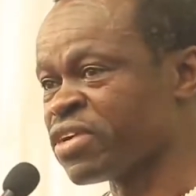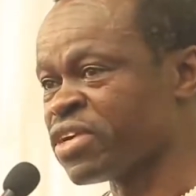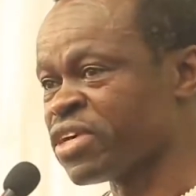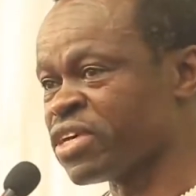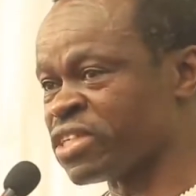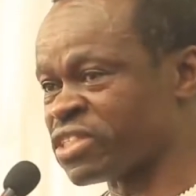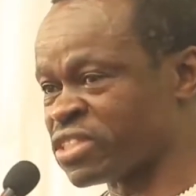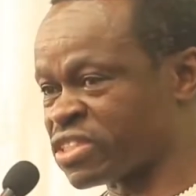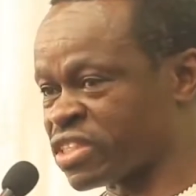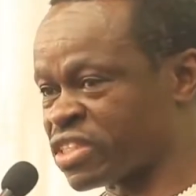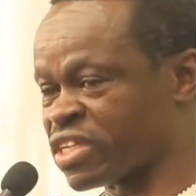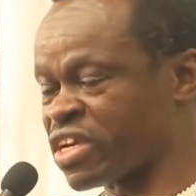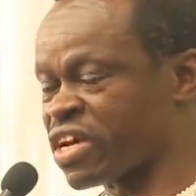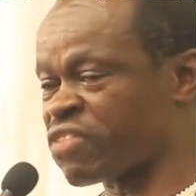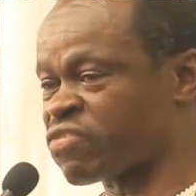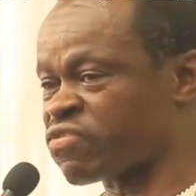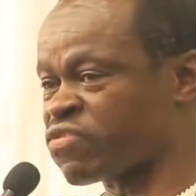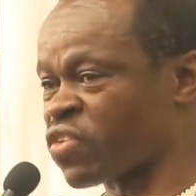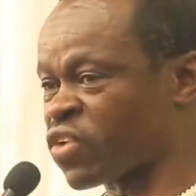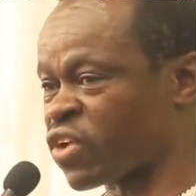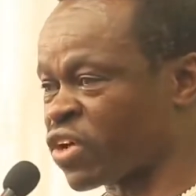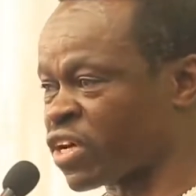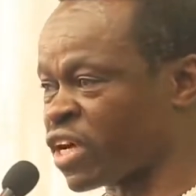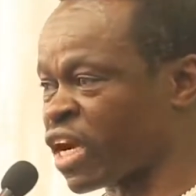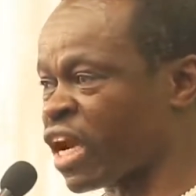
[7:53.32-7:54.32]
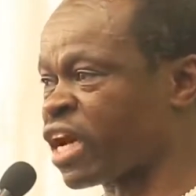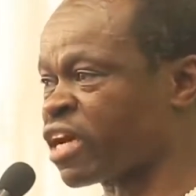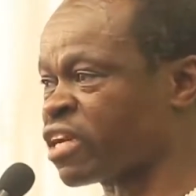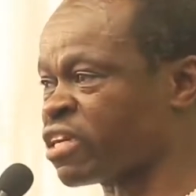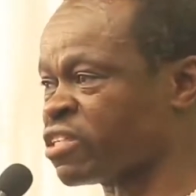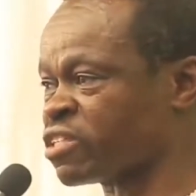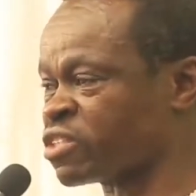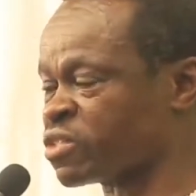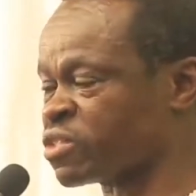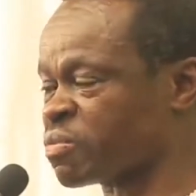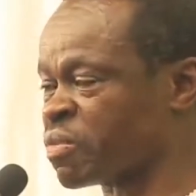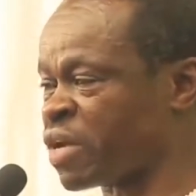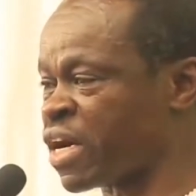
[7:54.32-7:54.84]
It therefore
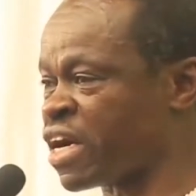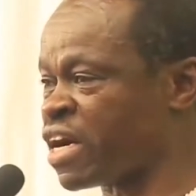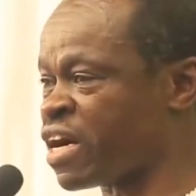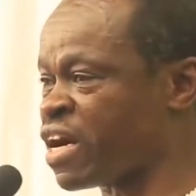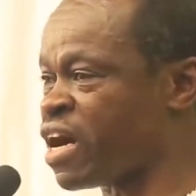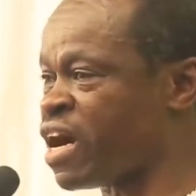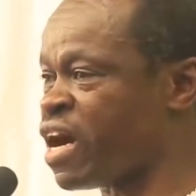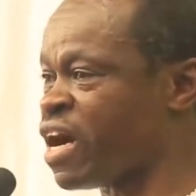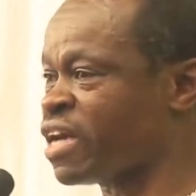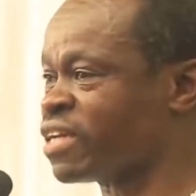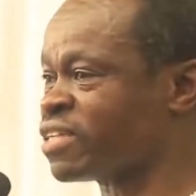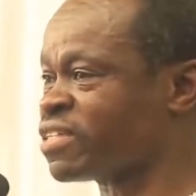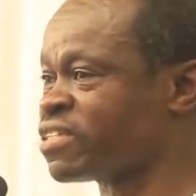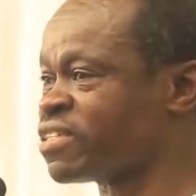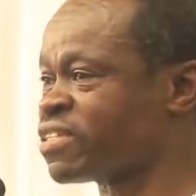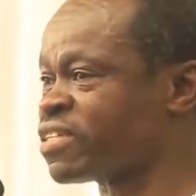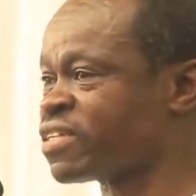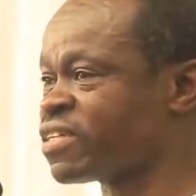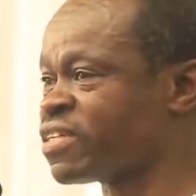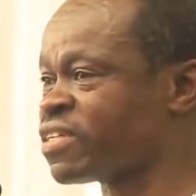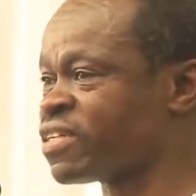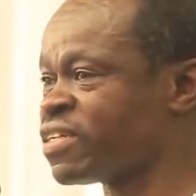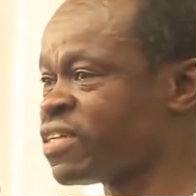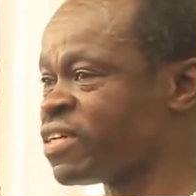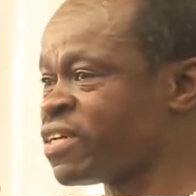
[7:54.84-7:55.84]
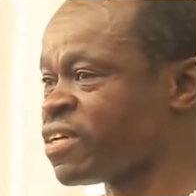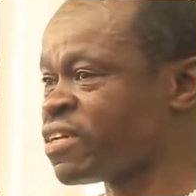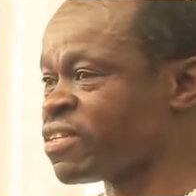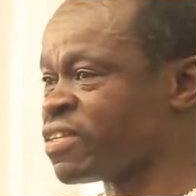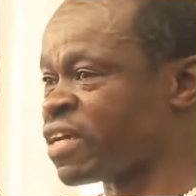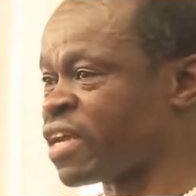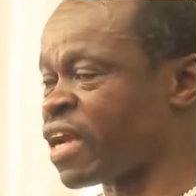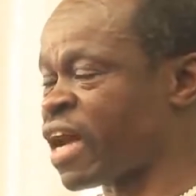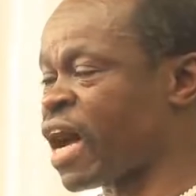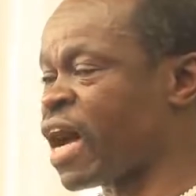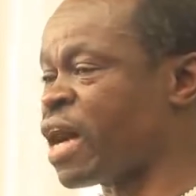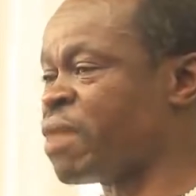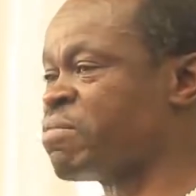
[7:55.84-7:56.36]
gladdens my heart
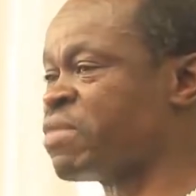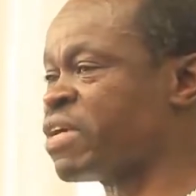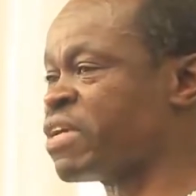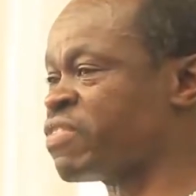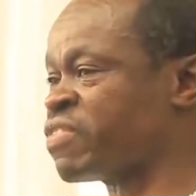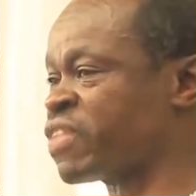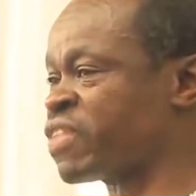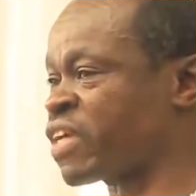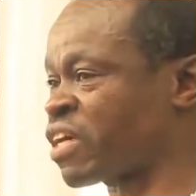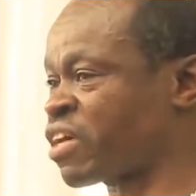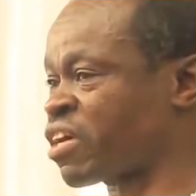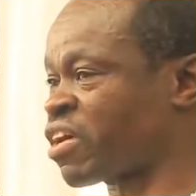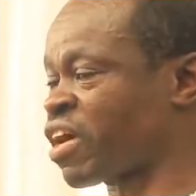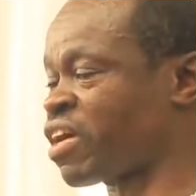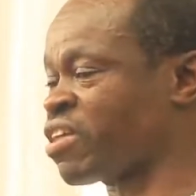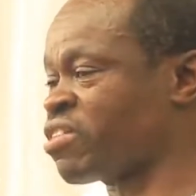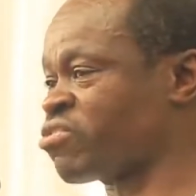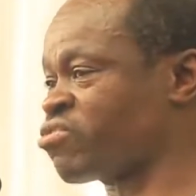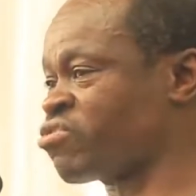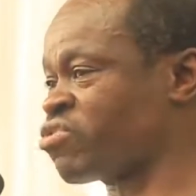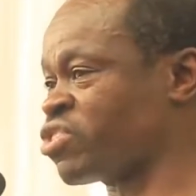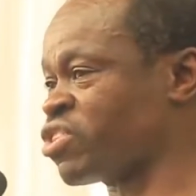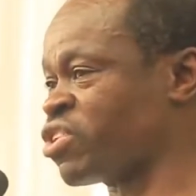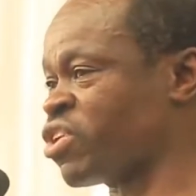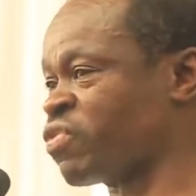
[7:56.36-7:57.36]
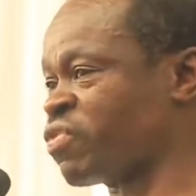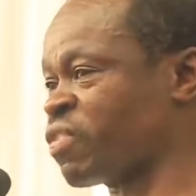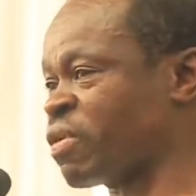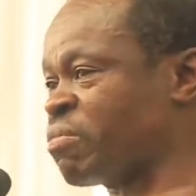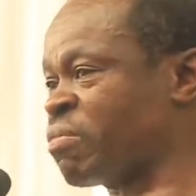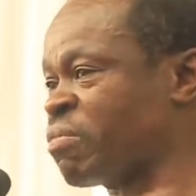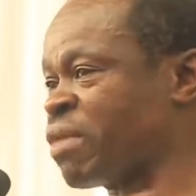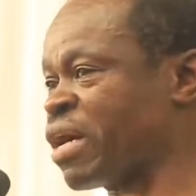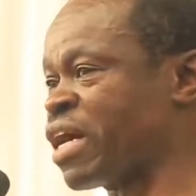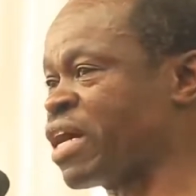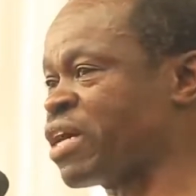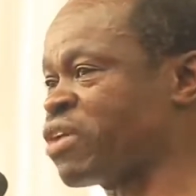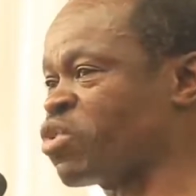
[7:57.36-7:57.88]
that I'm in the country of a
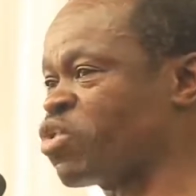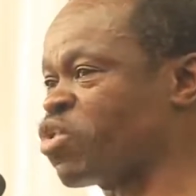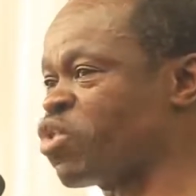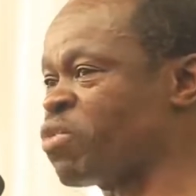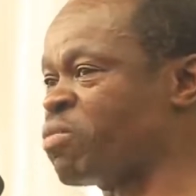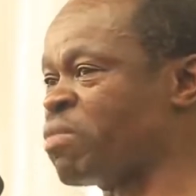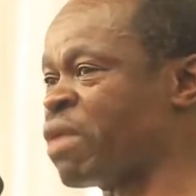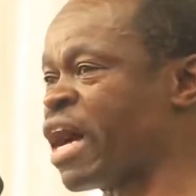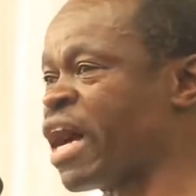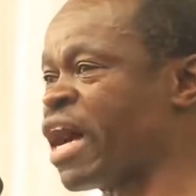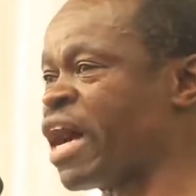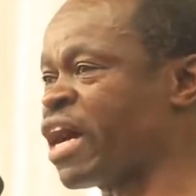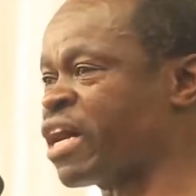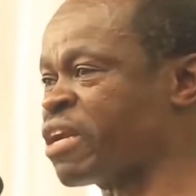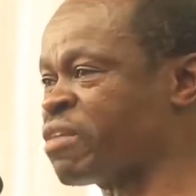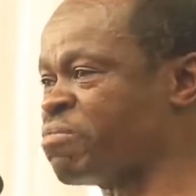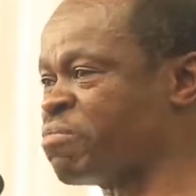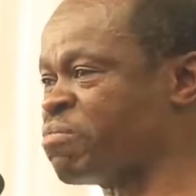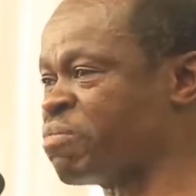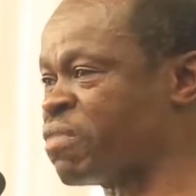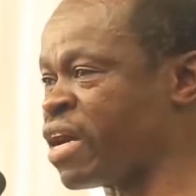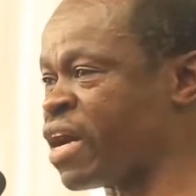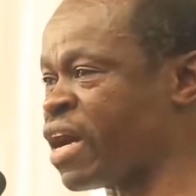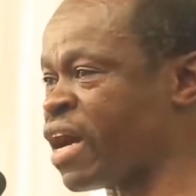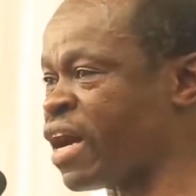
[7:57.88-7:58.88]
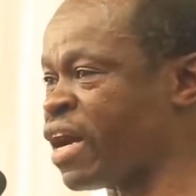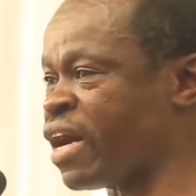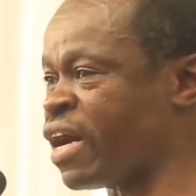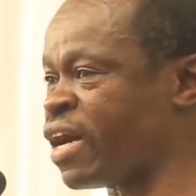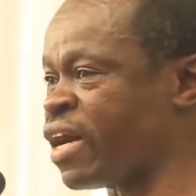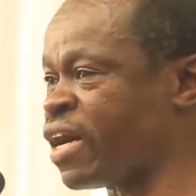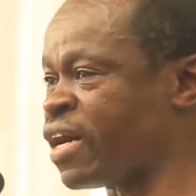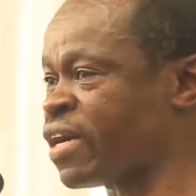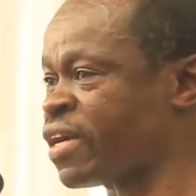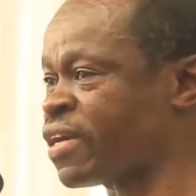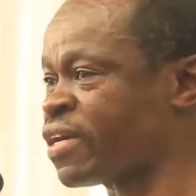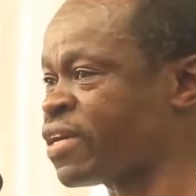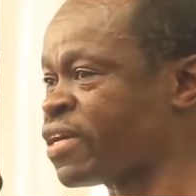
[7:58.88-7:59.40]
man whom I
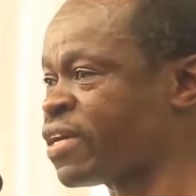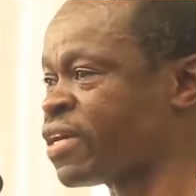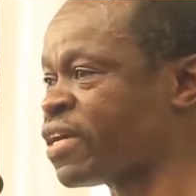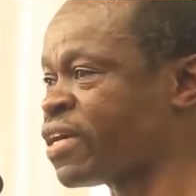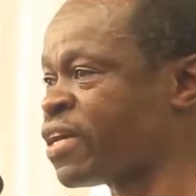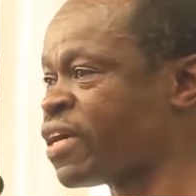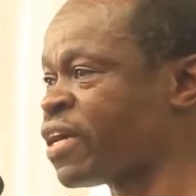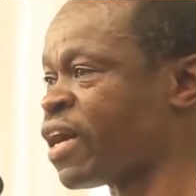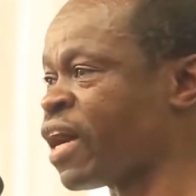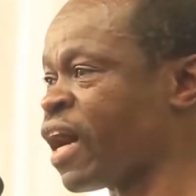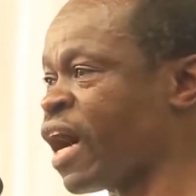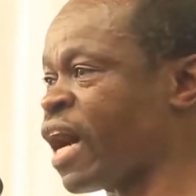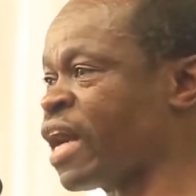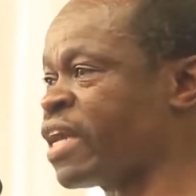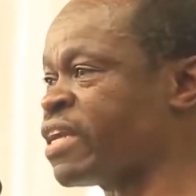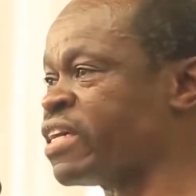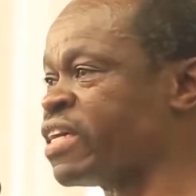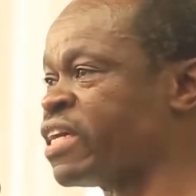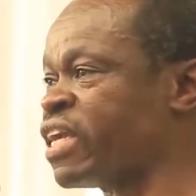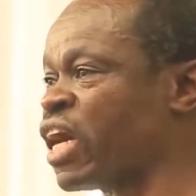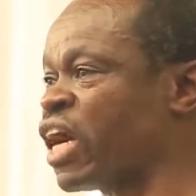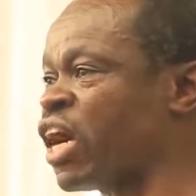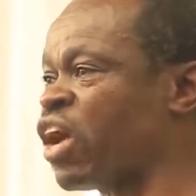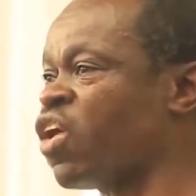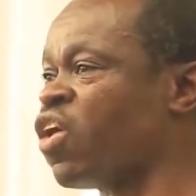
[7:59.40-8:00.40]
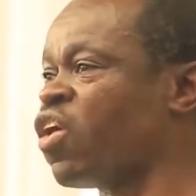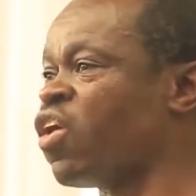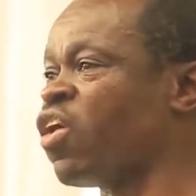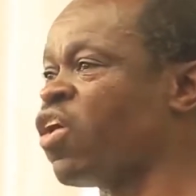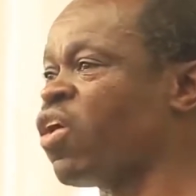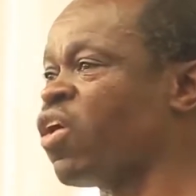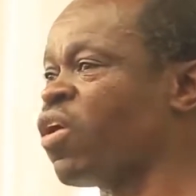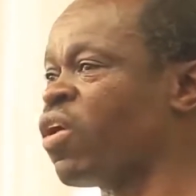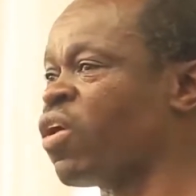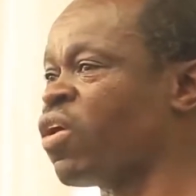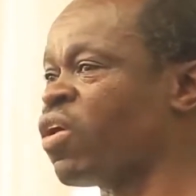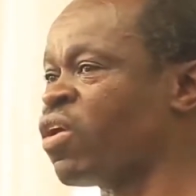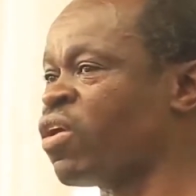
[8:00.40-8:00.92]
admire and in a
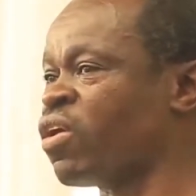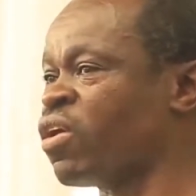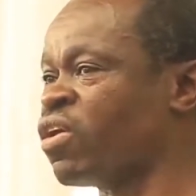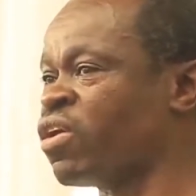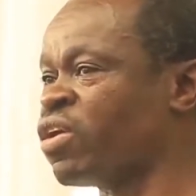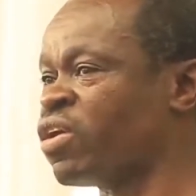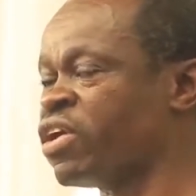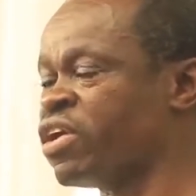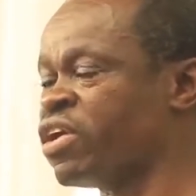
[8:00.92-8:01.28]
hall